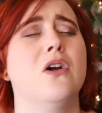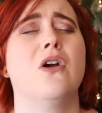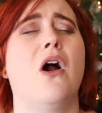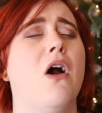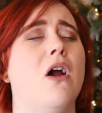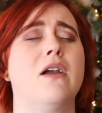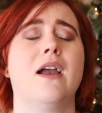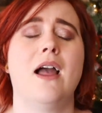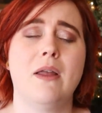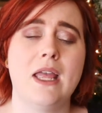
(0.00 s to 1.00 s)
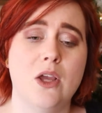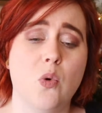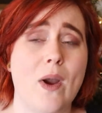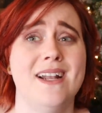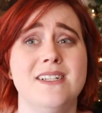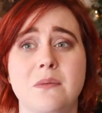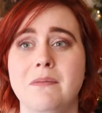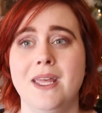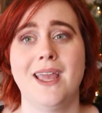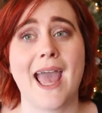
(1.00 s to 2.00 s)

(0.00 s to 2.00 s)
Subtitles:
her arc. Egwene, to me,